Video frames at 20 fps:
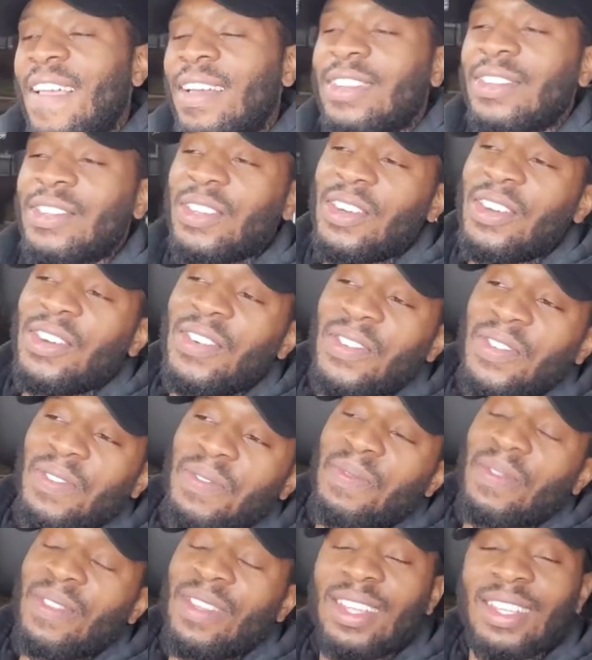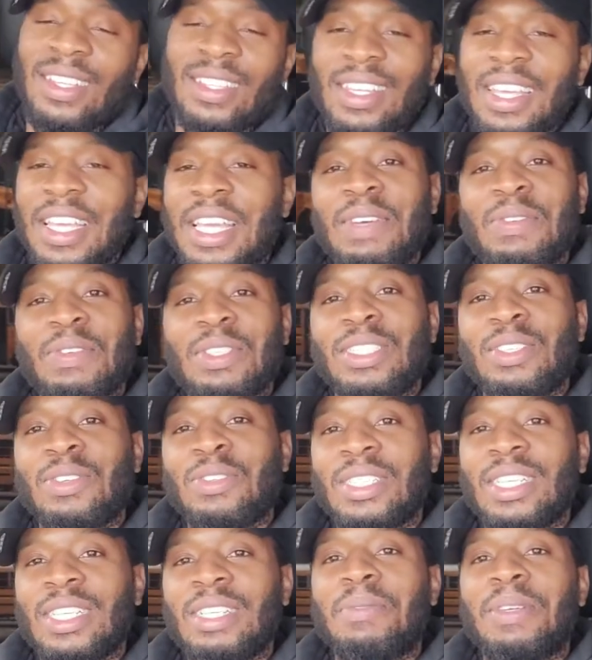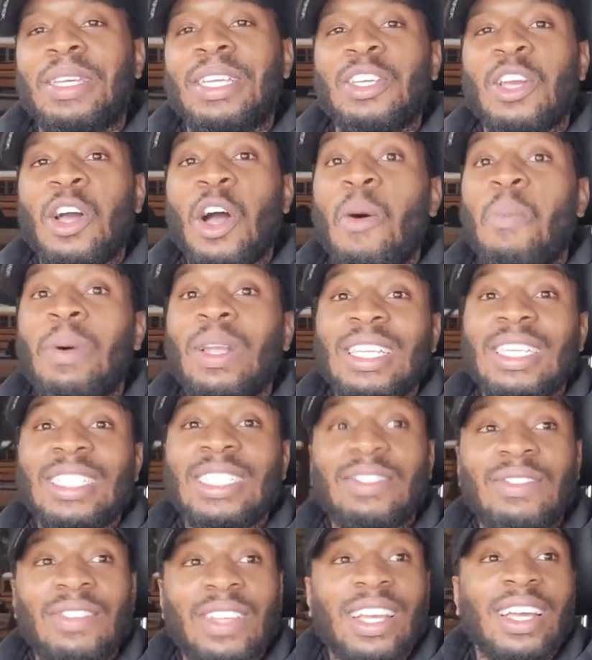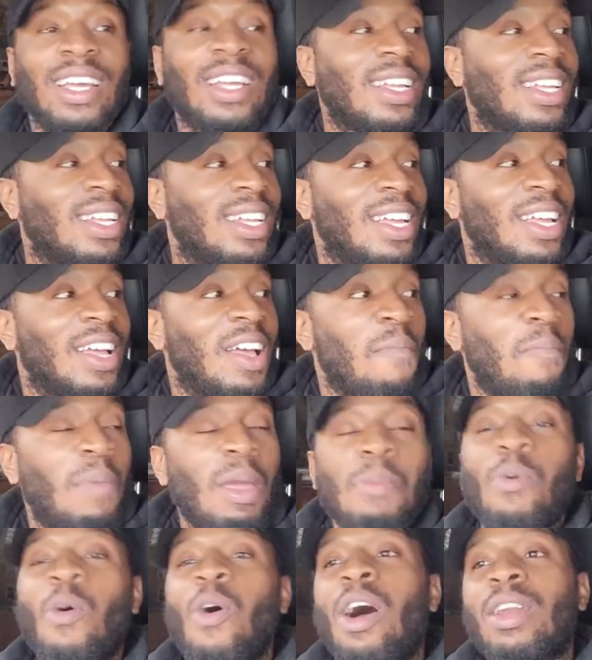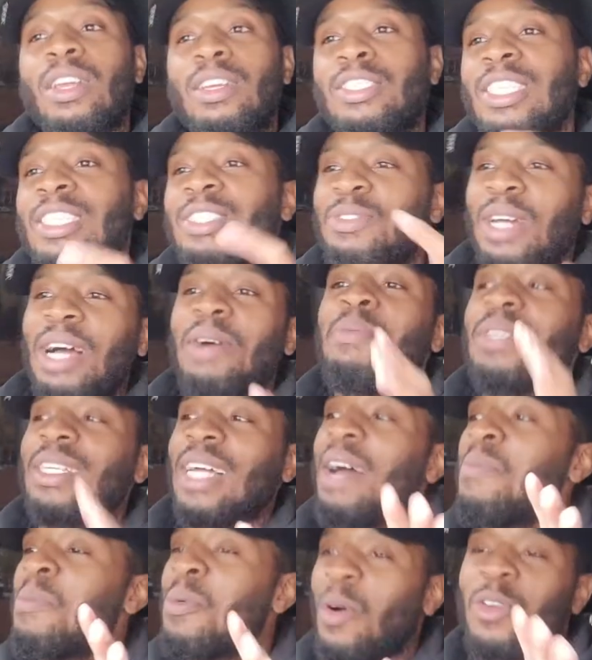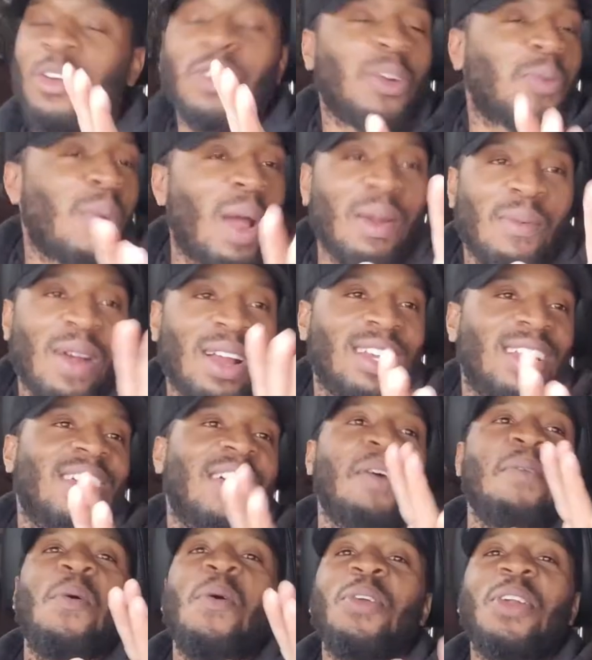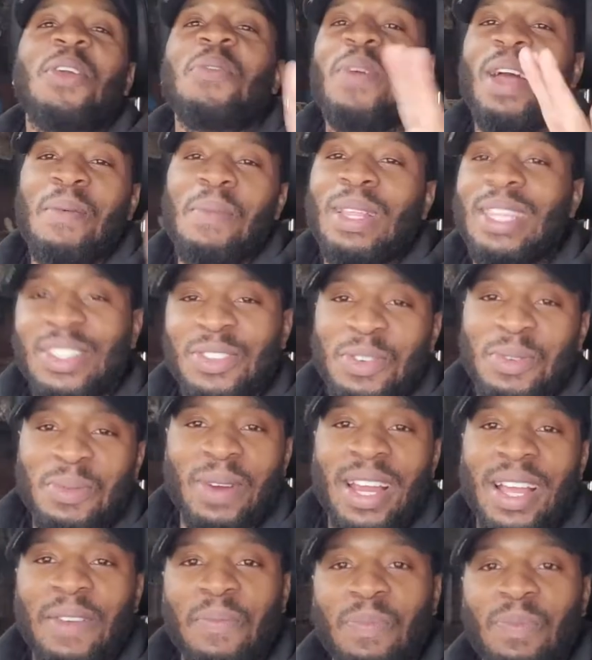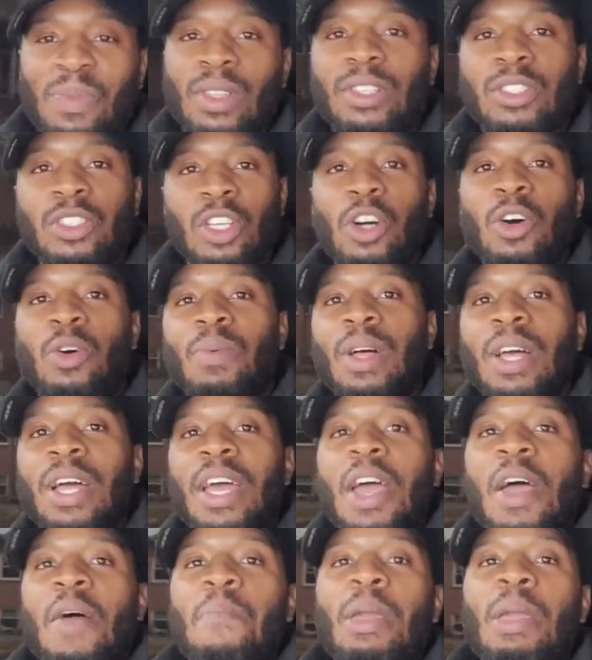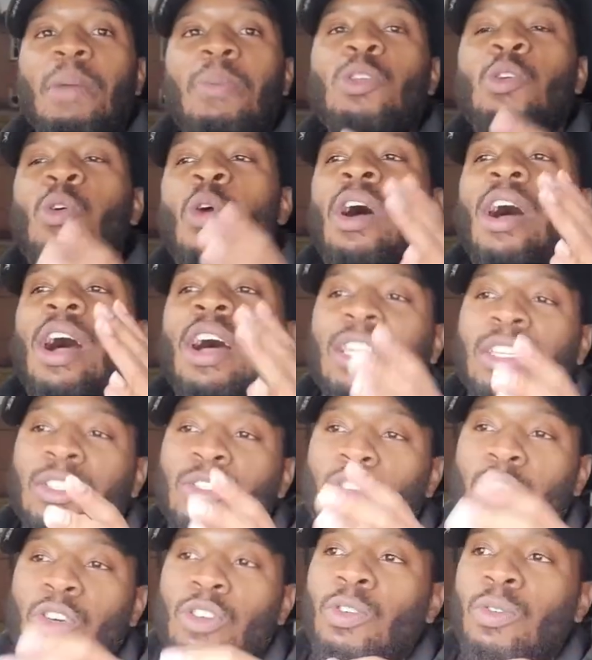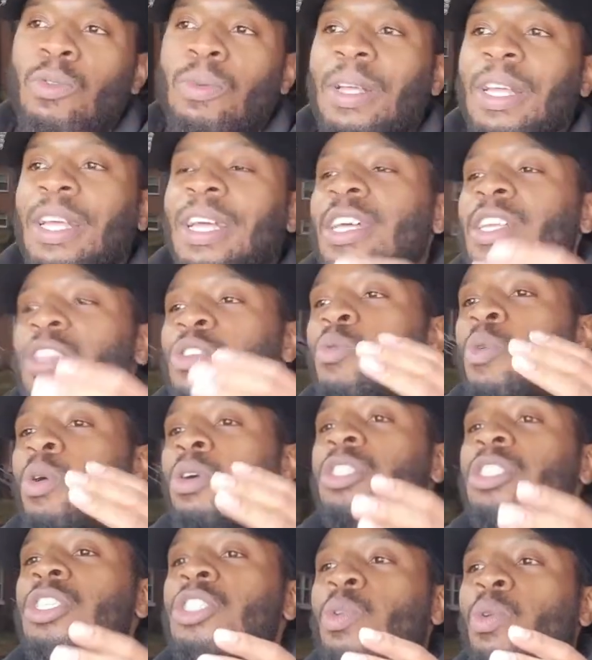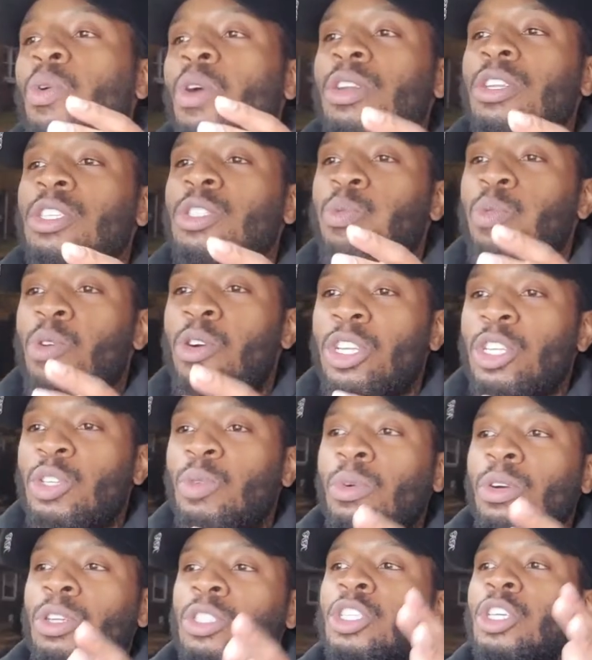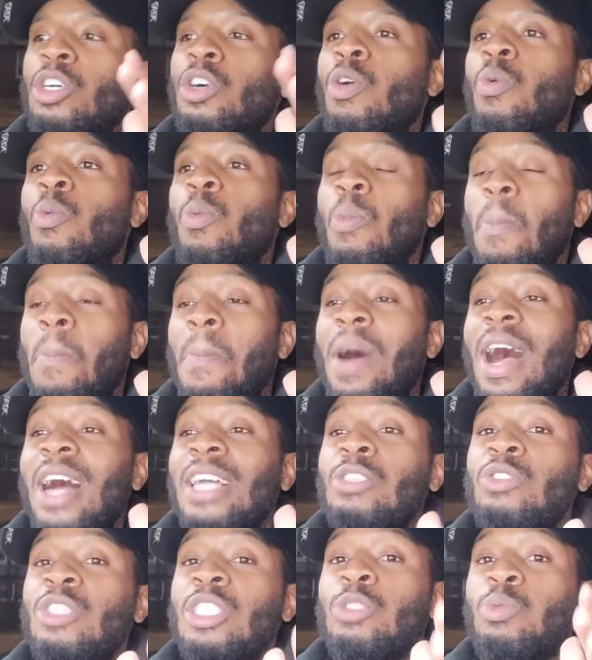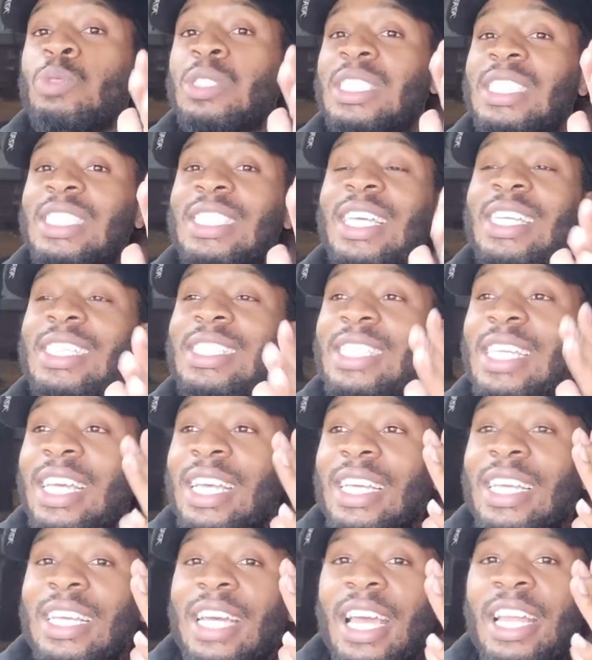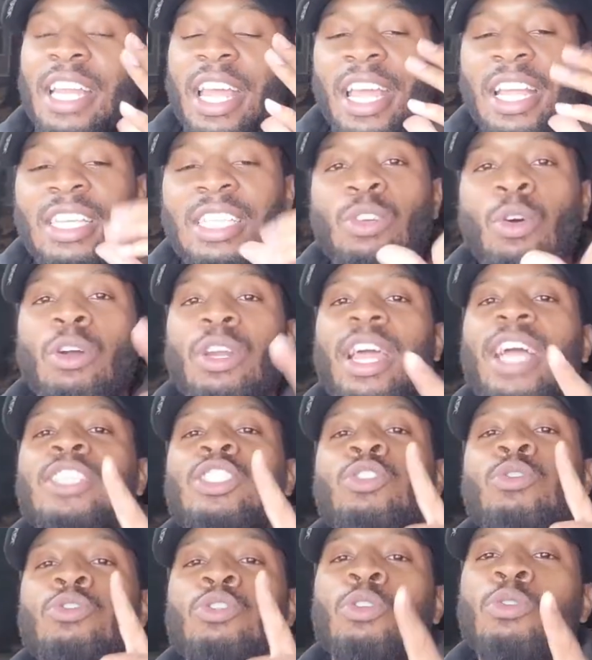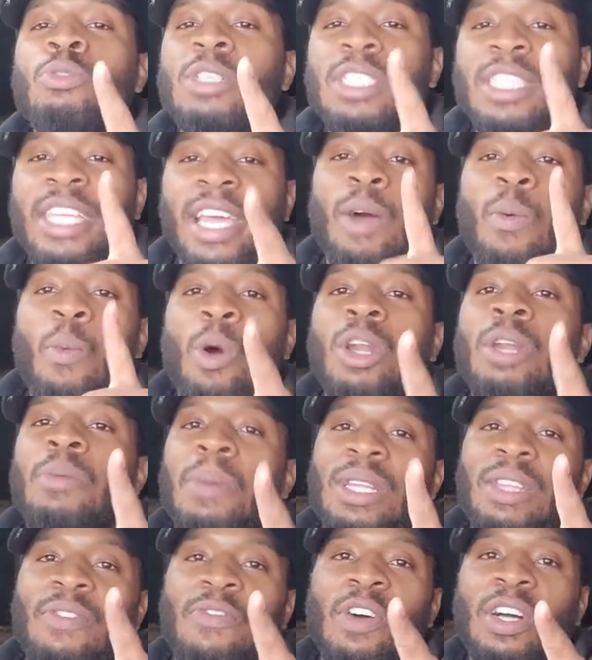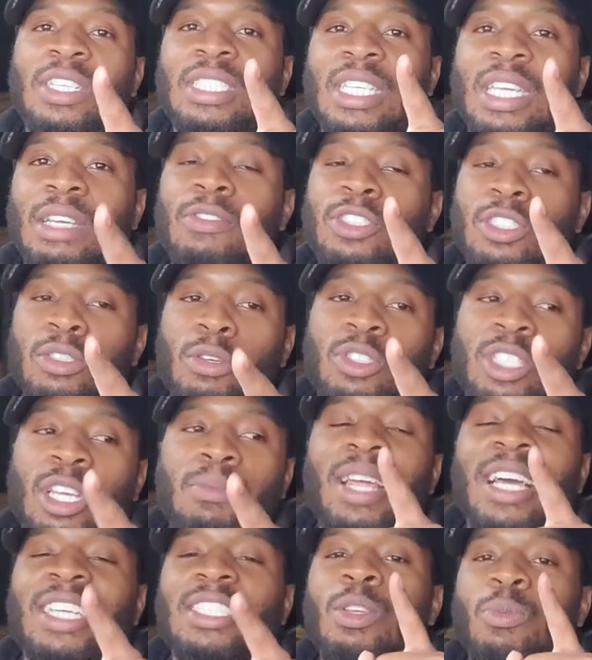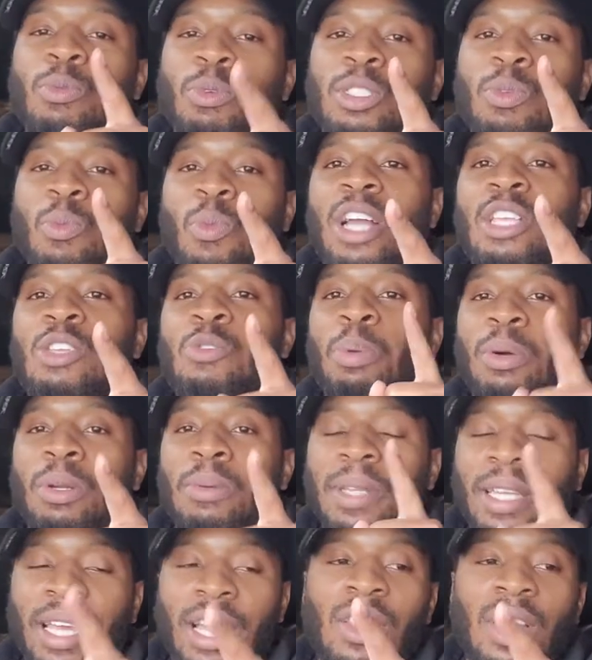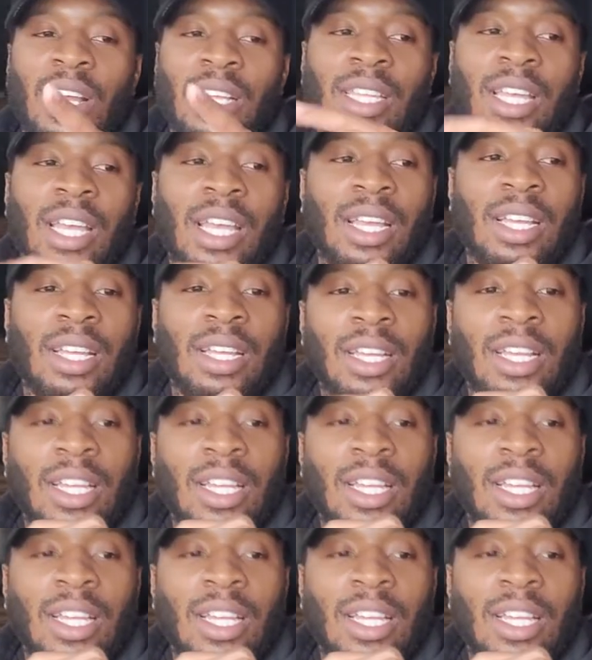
So. They didn't give us no tip. Can y'all believe that? People are out of control. I'm going on a rant right now. I'm going on a rant. I'm about to do the rant. So, people, you are out of control. You want us to do all this work. You want us to go. Mind you, this was six And DoorDash, you knew damn well the motherfuckers didn't give us no tip. That's the reason why you put them together like that.